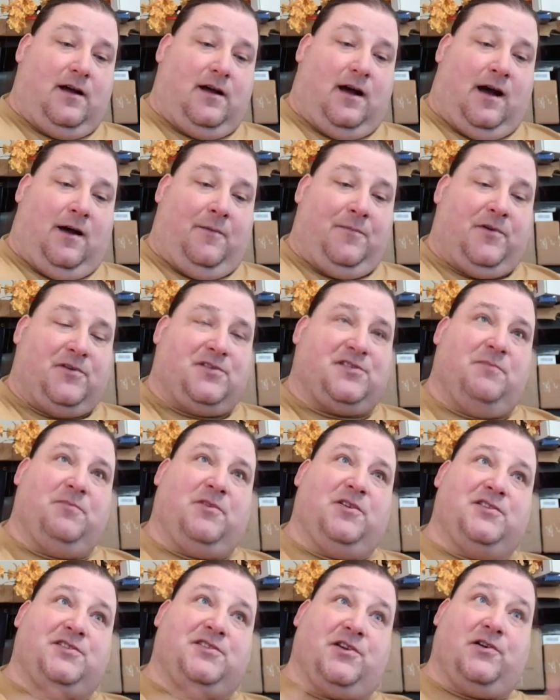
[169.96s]
Um, there's some
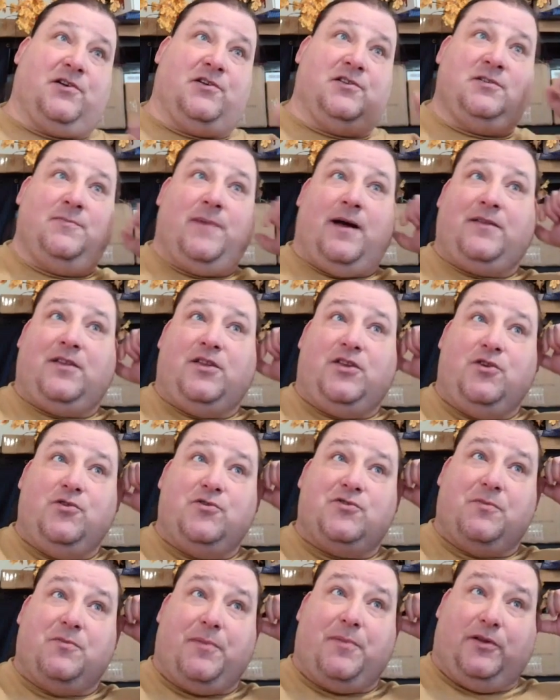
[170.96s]
concerns about the
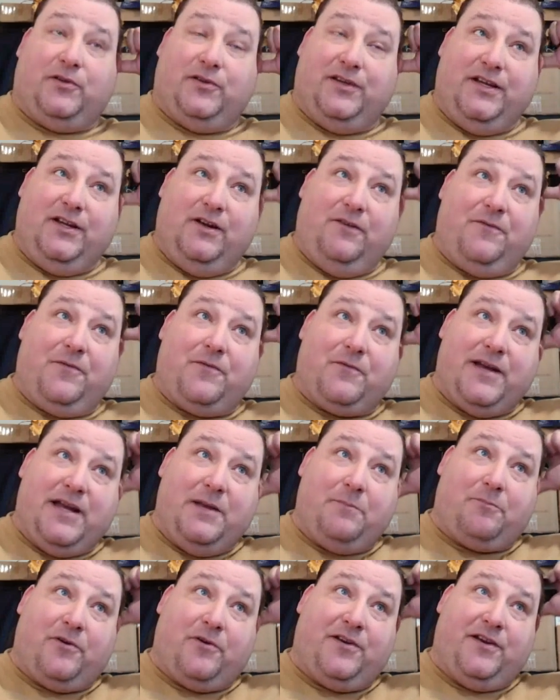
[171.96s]
usability of
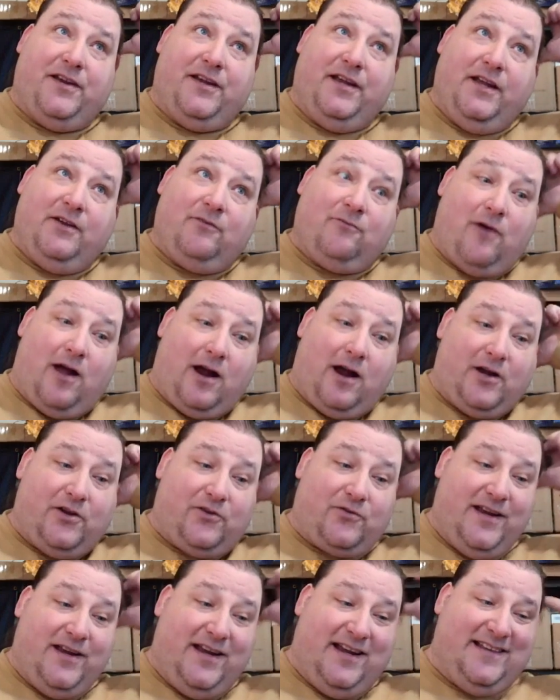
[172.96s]
3D printing in
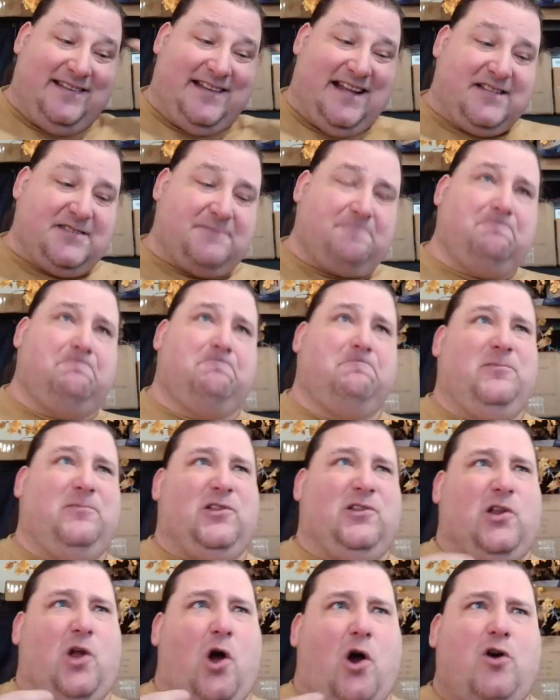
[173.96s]
rocketry, and that's
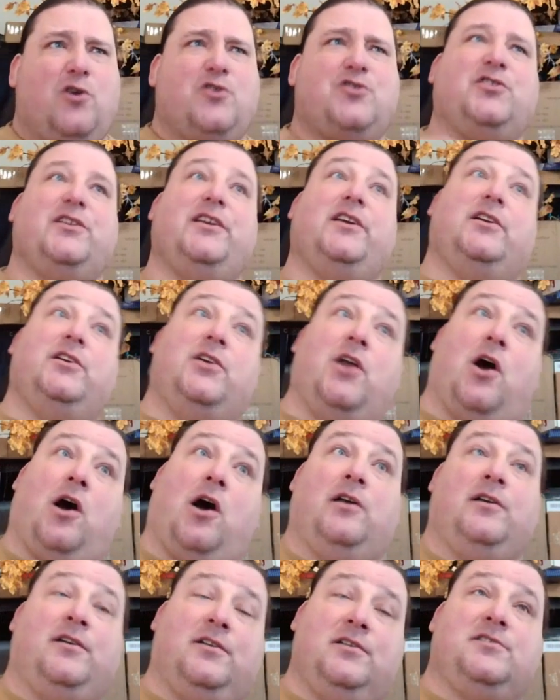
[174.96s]
largely a
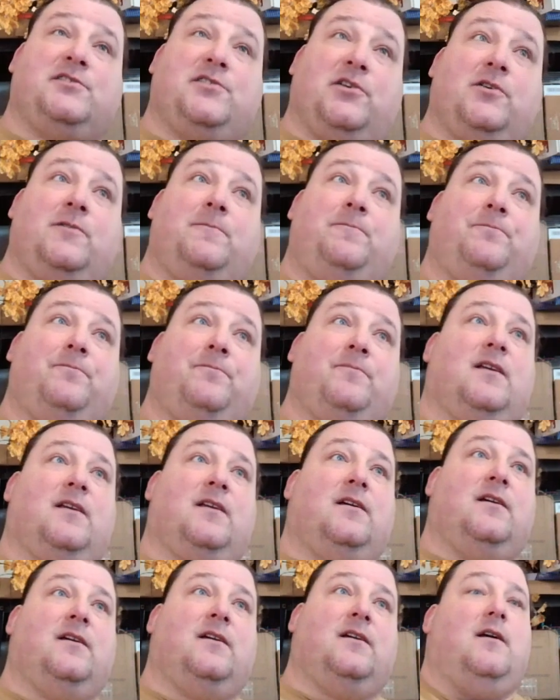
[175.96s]
non concern.
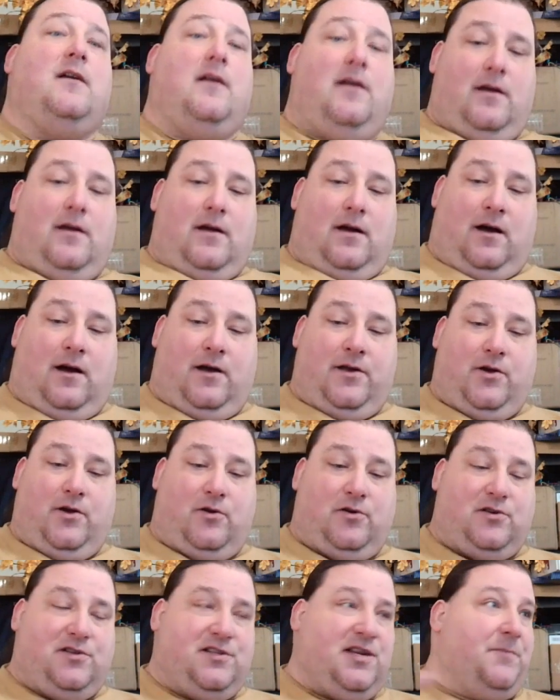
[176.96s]
Uh,
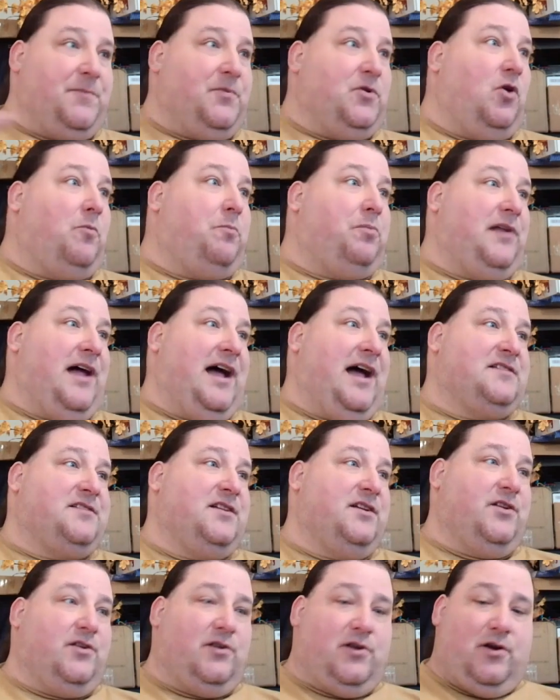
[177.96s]
your typical
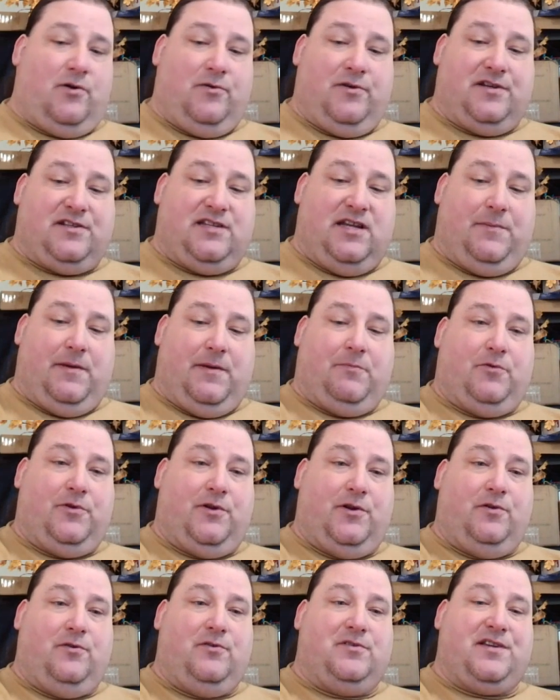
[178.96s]
plastic you're going to see people
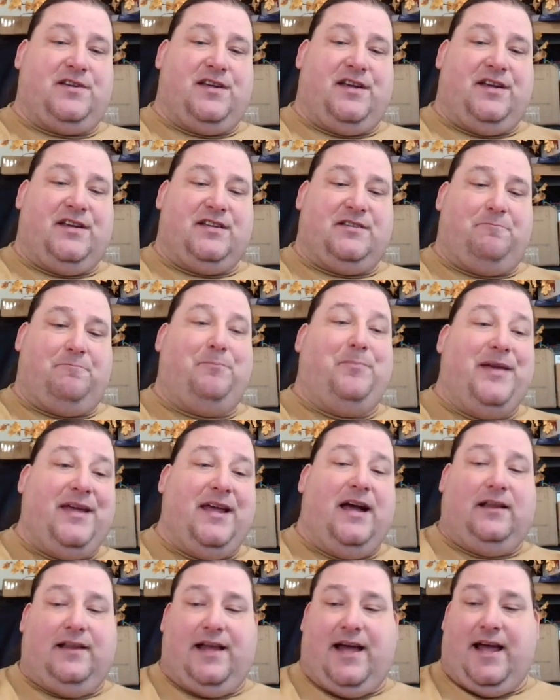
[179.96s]
use is
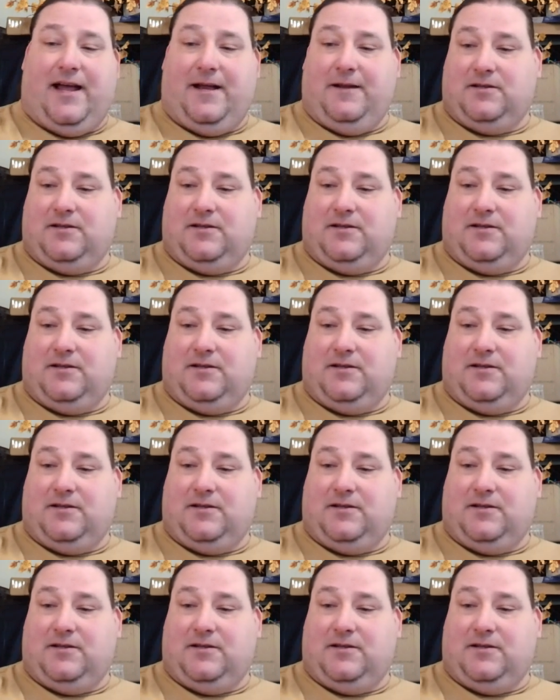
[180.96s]
PLA.